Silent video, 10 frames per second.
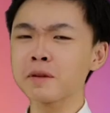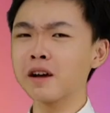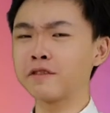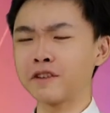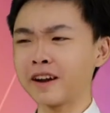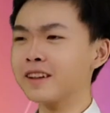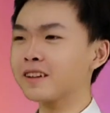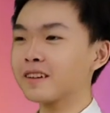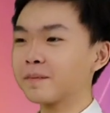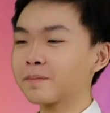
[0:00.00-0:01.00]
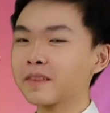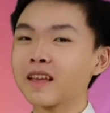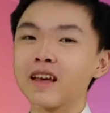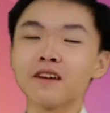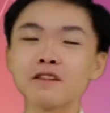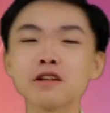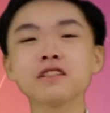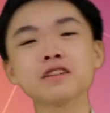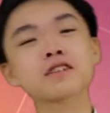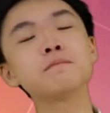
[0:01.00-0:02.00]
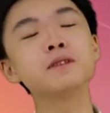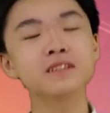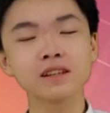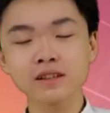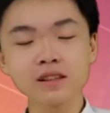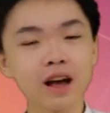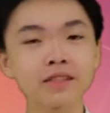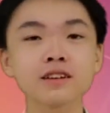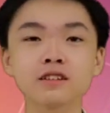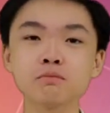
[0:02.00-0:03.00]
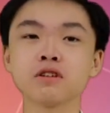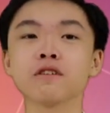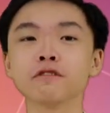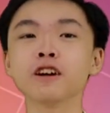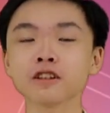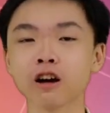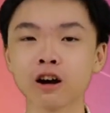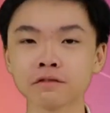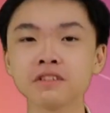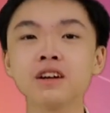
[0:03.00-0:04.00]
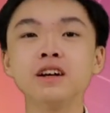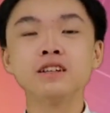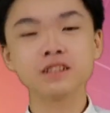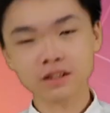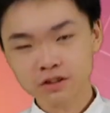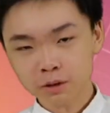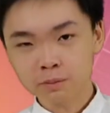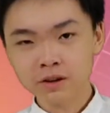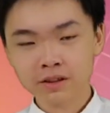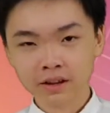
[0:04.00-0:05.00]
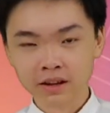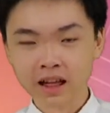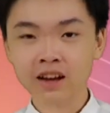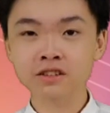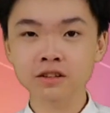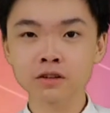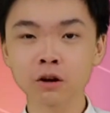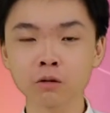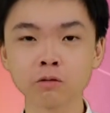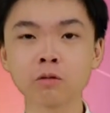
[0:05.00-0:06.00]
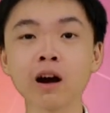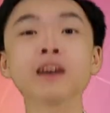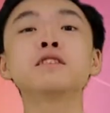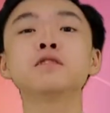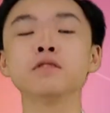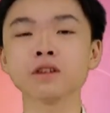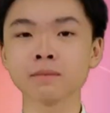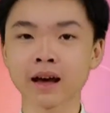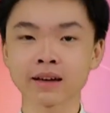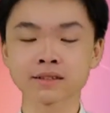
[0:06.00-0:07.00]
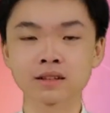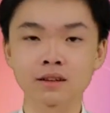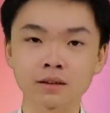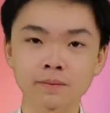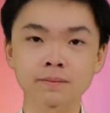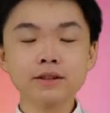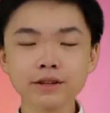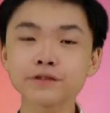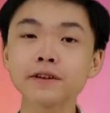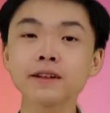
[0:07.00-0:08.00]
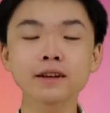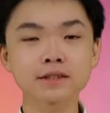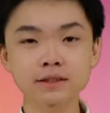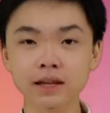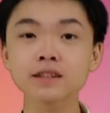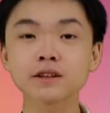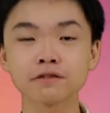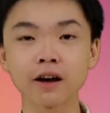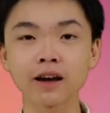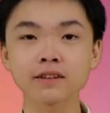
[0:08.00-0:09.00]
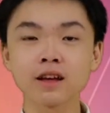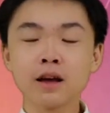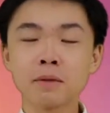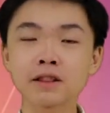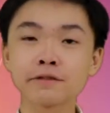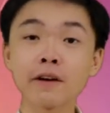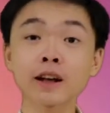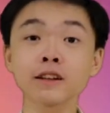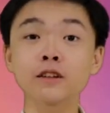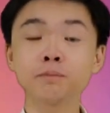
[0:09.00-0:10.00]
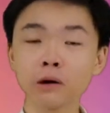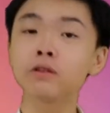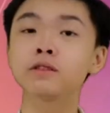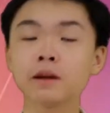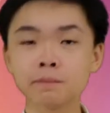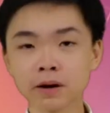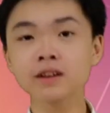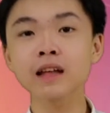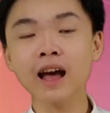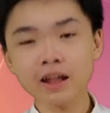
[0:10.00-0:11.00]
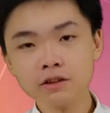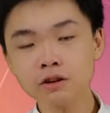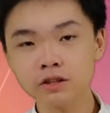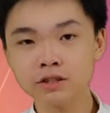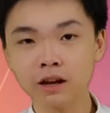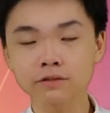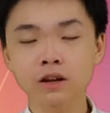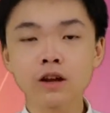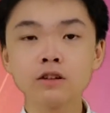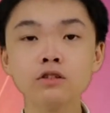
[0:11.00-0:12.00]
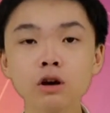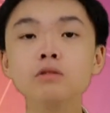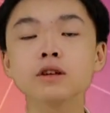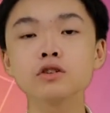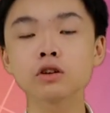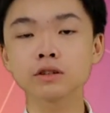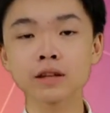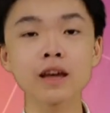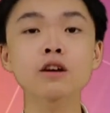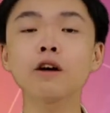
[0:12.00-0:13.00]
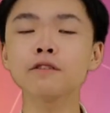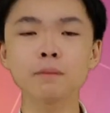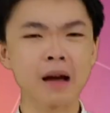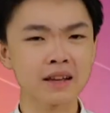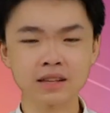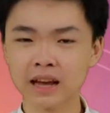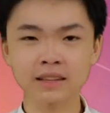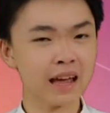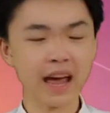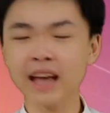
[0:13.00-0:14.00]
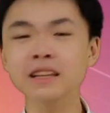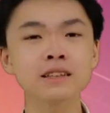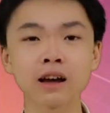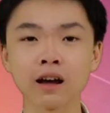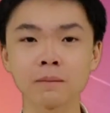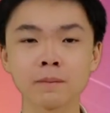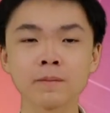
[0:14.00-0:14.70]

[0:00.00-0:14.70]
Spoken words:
afraid? Even though there's completely nothing to be afraid of, since your breathing can actually go right through the mask. This feeling is intensified by the fact that both the brain and yourself know that you could take off the mask at any time.